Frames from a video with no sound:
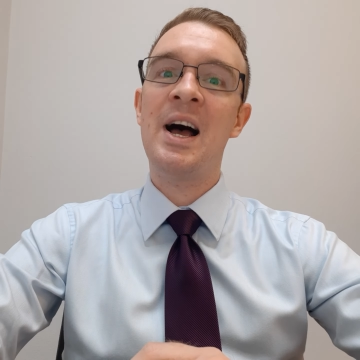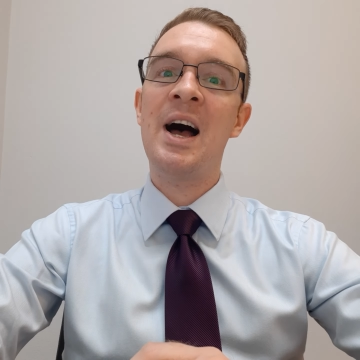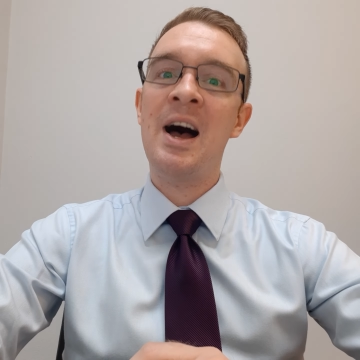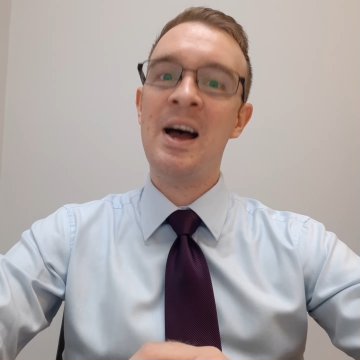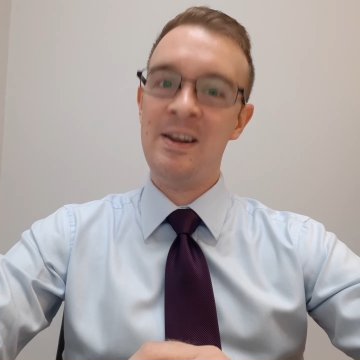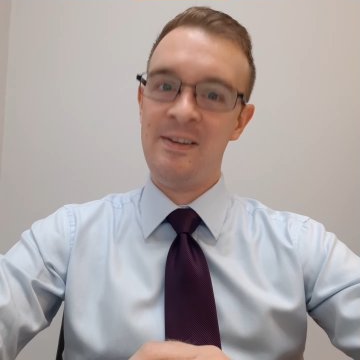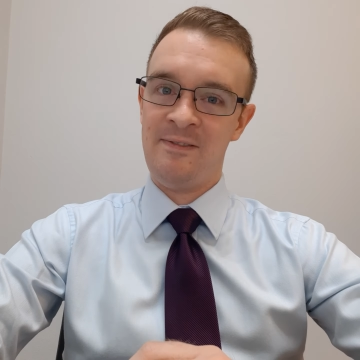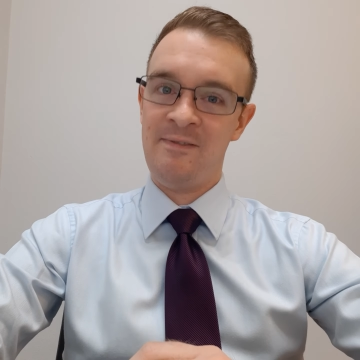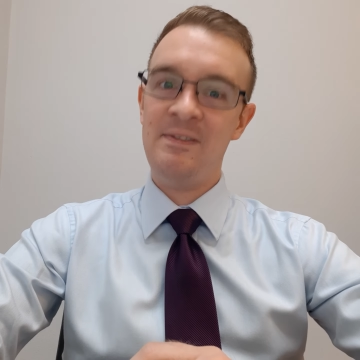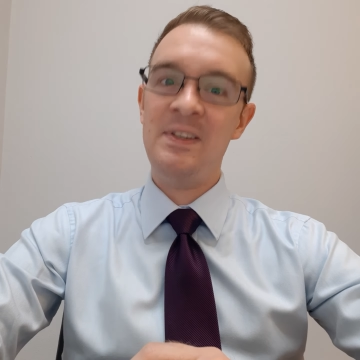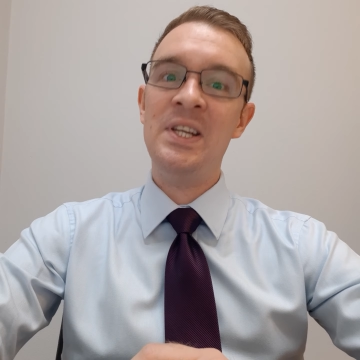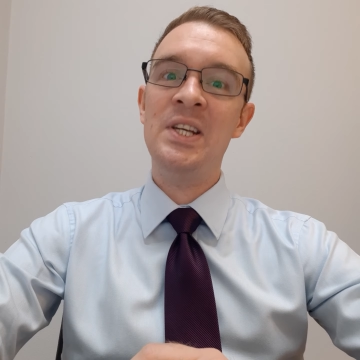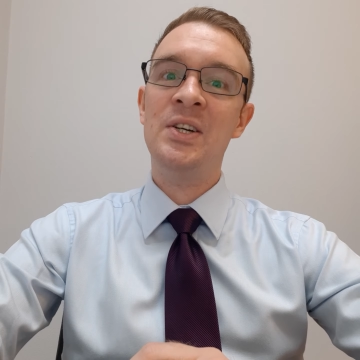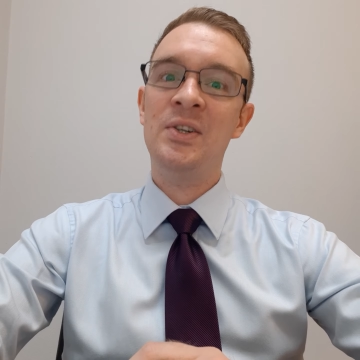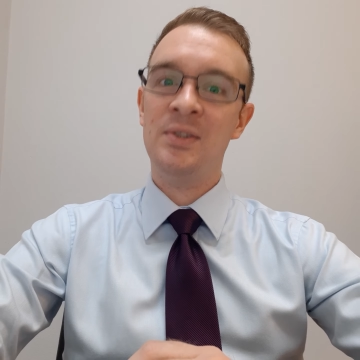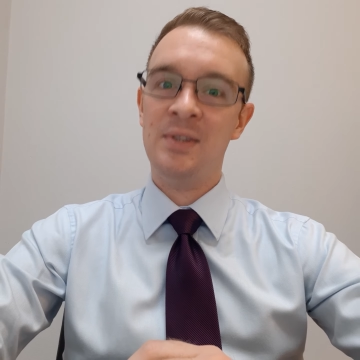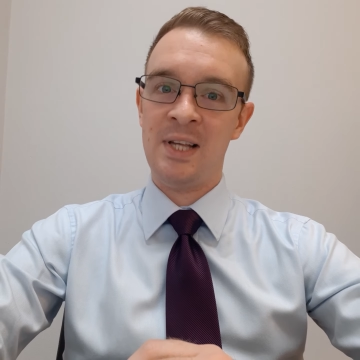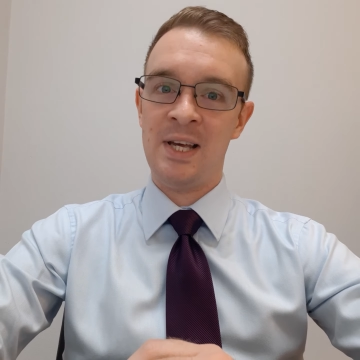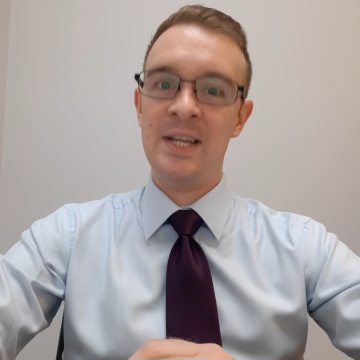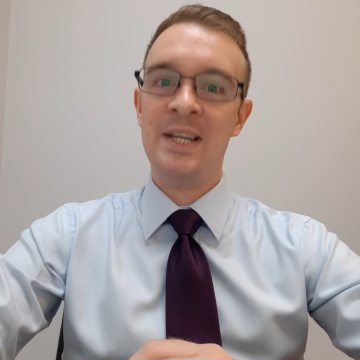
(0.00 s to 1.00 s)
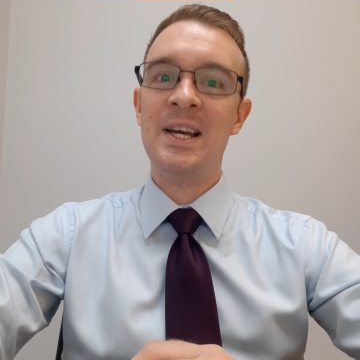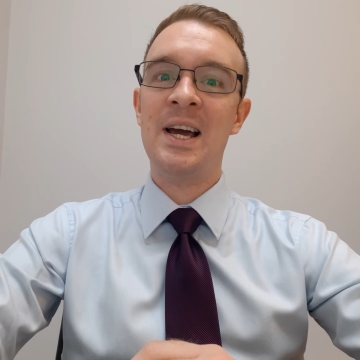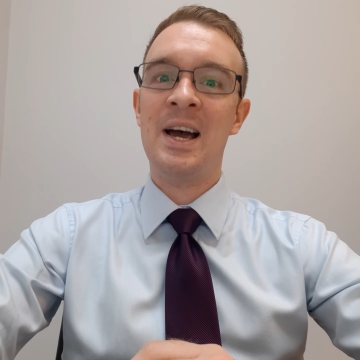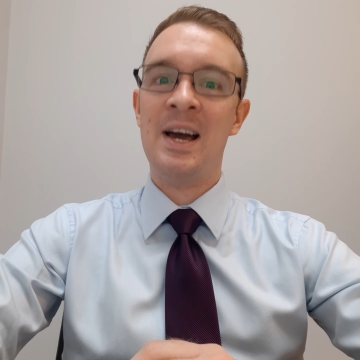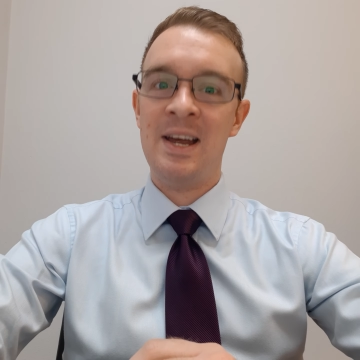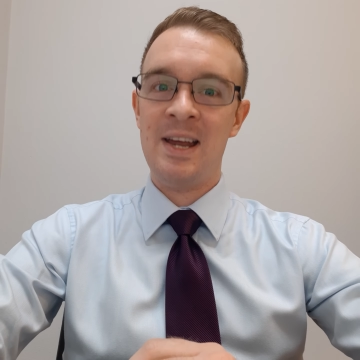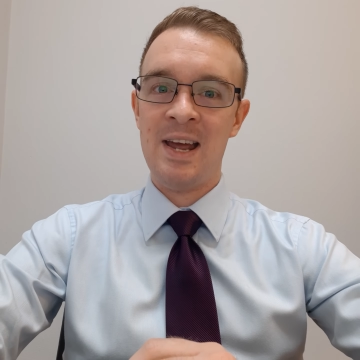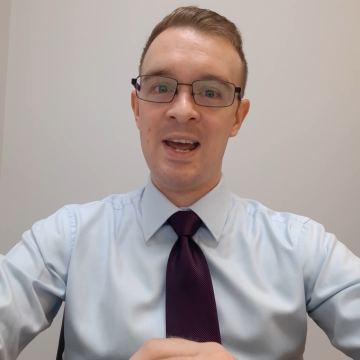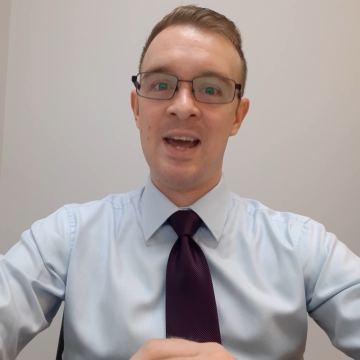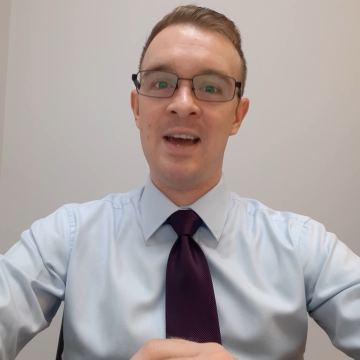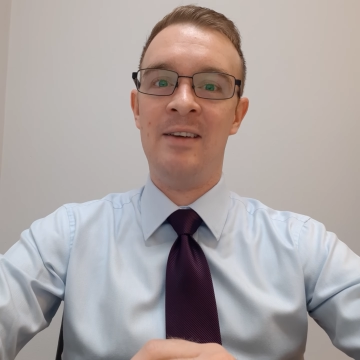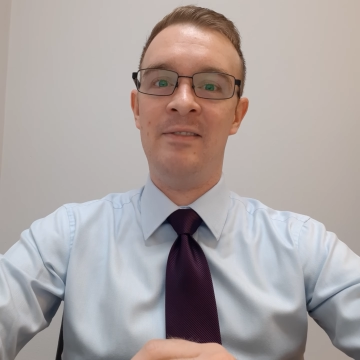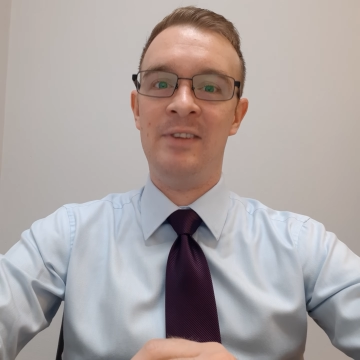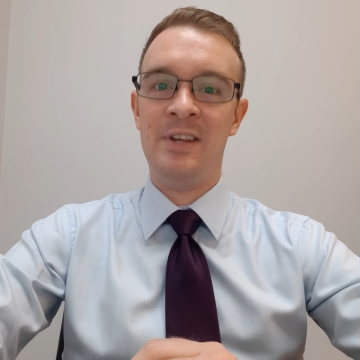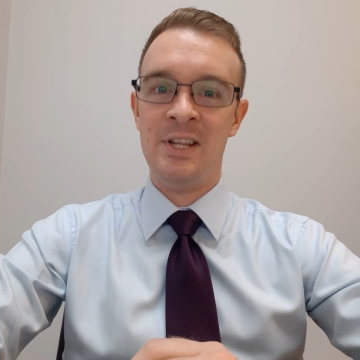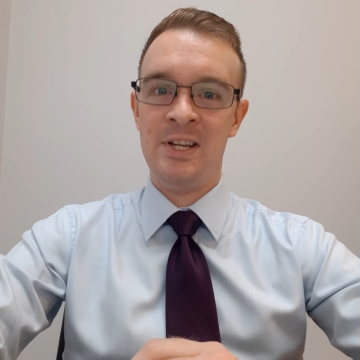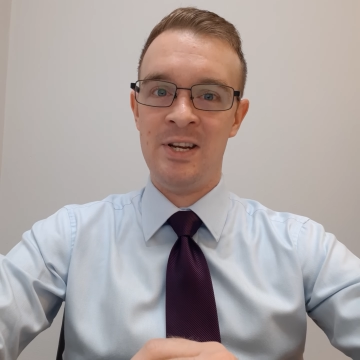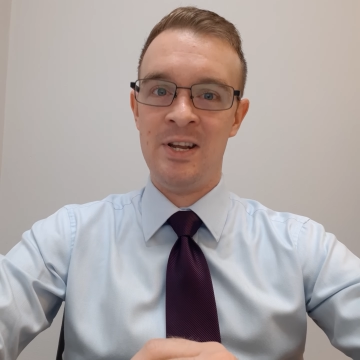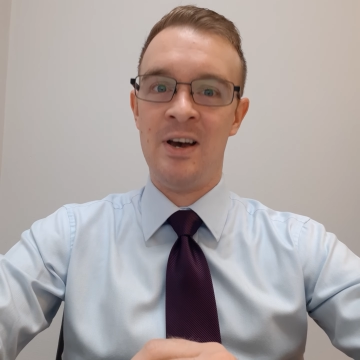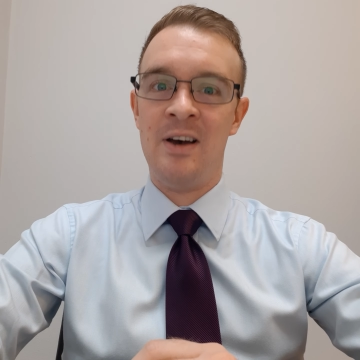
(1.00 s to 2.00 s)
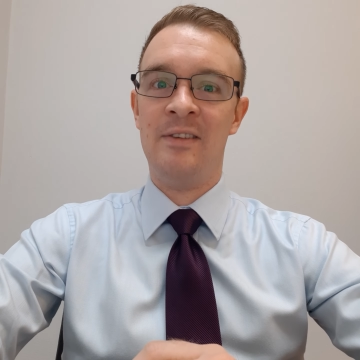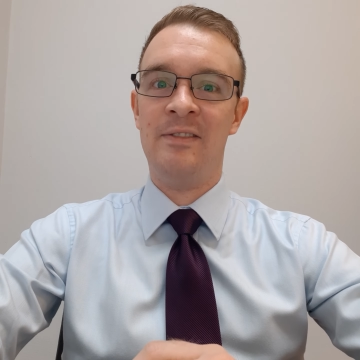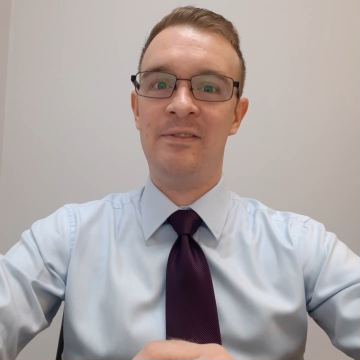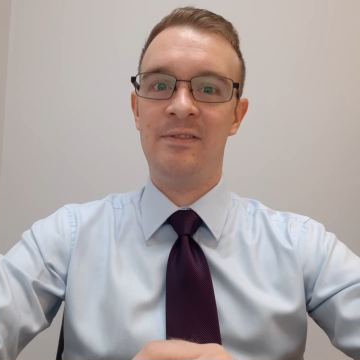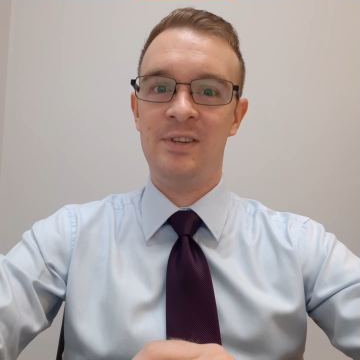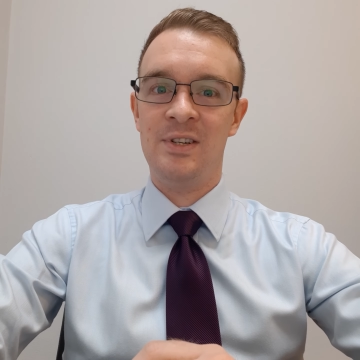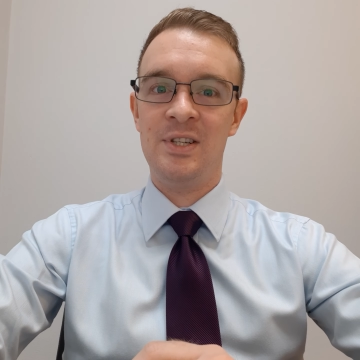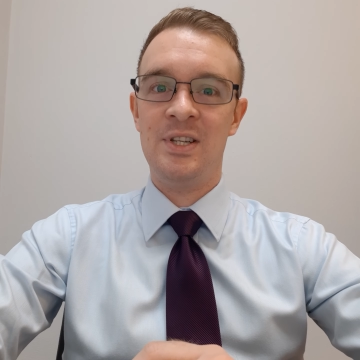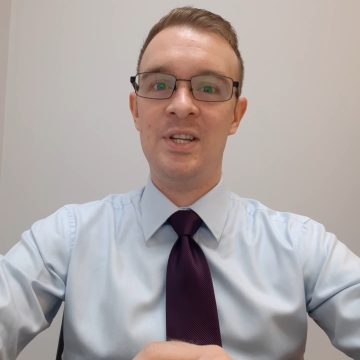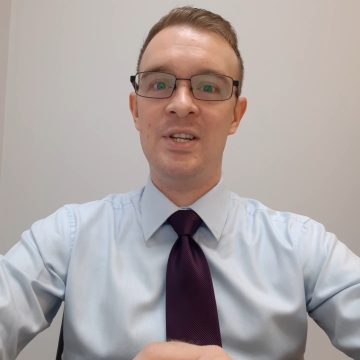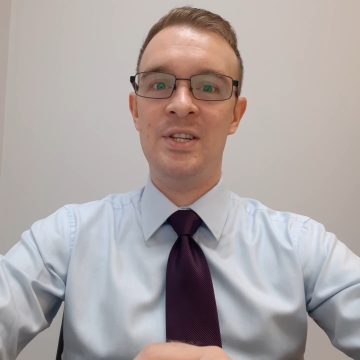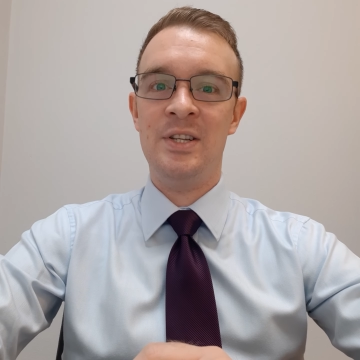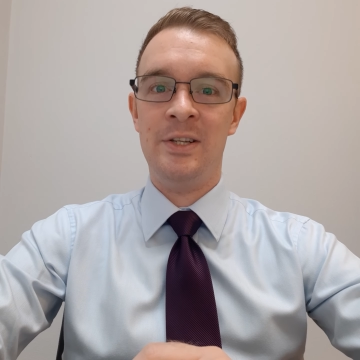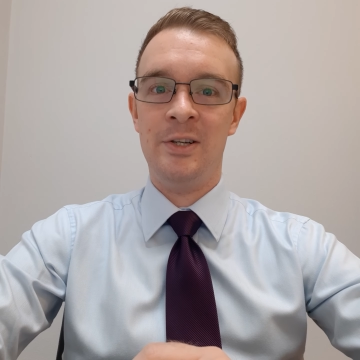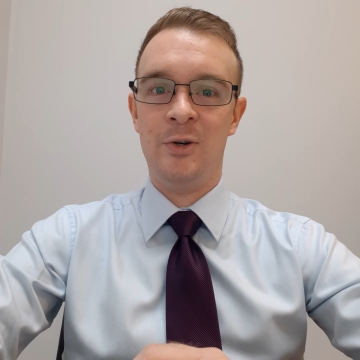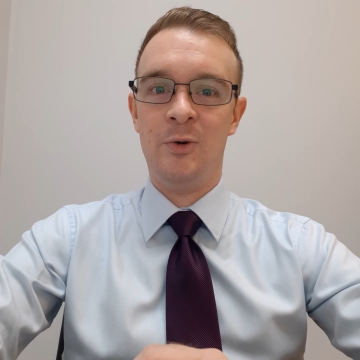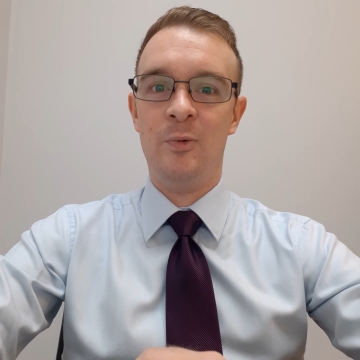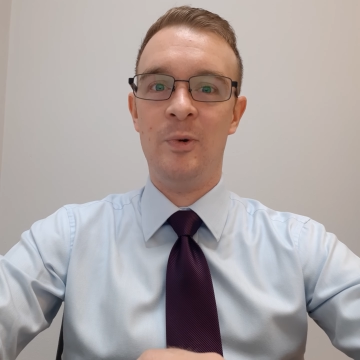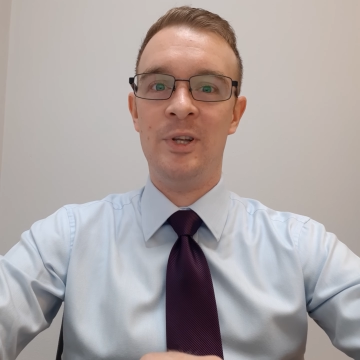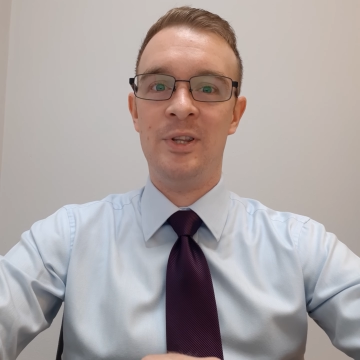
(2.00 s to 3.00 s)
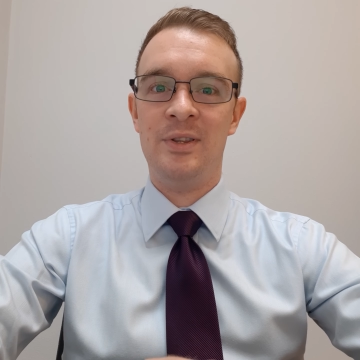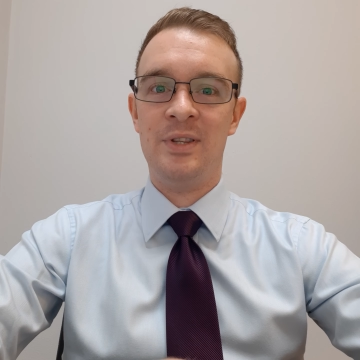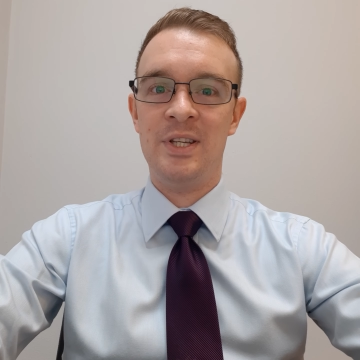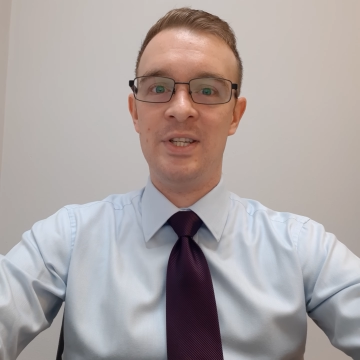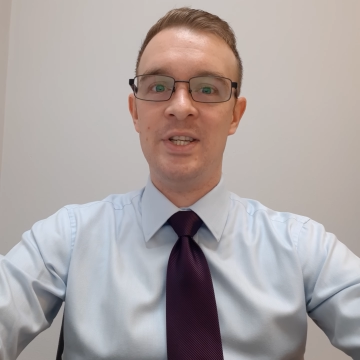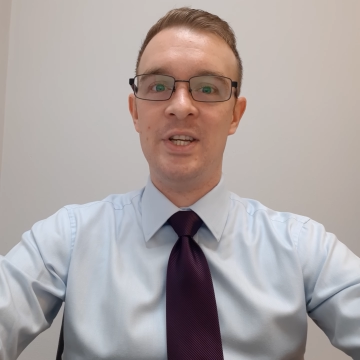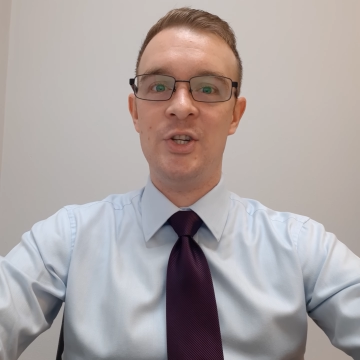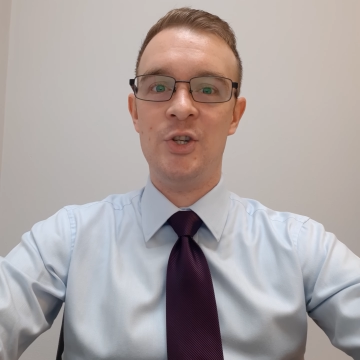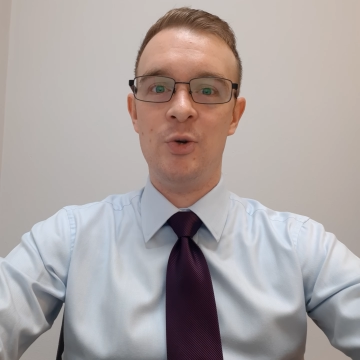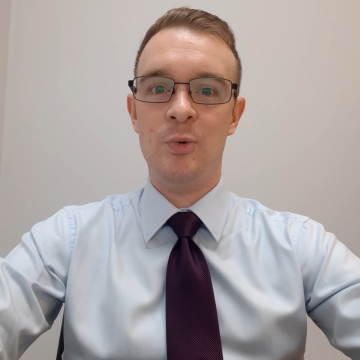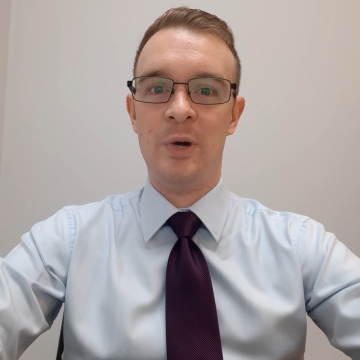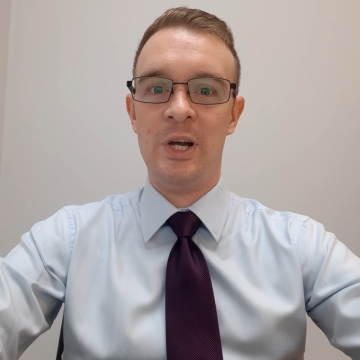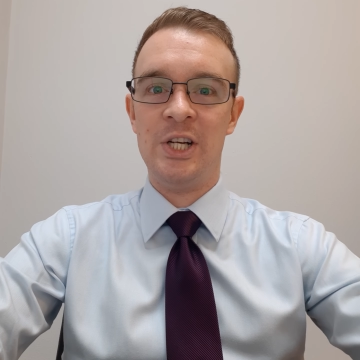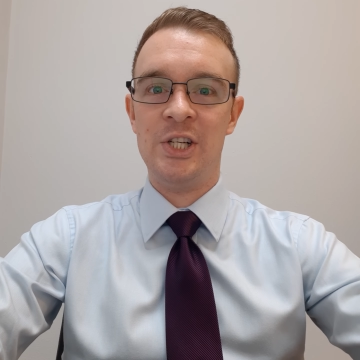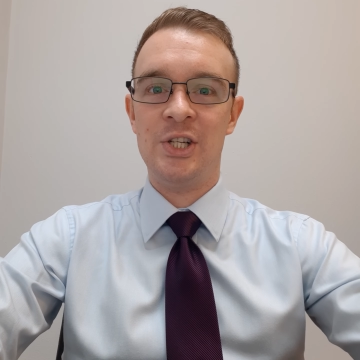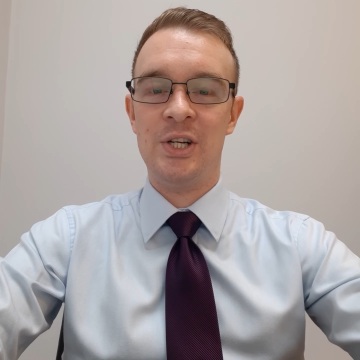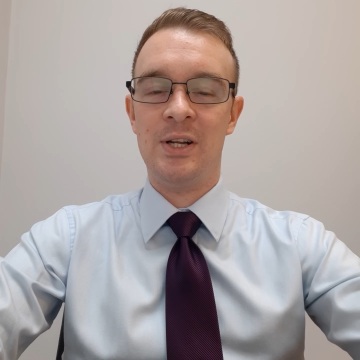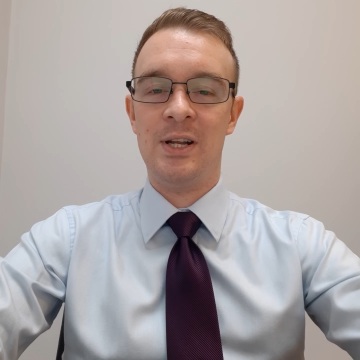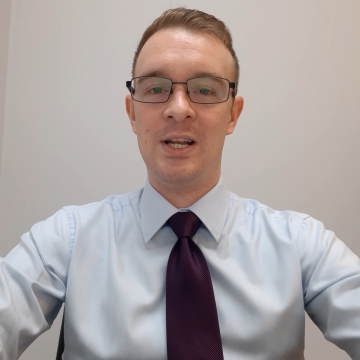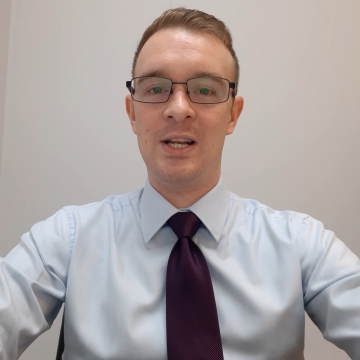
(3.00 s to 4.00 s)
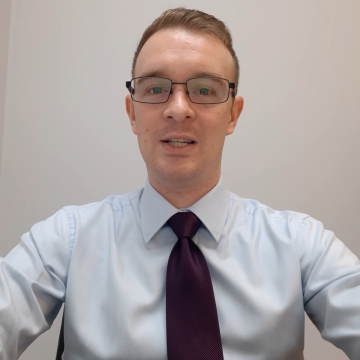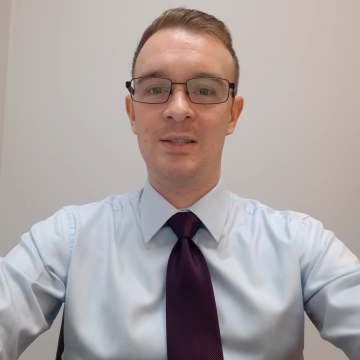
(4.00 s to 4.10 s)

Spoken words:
I feel like I have enough to deal with the situation.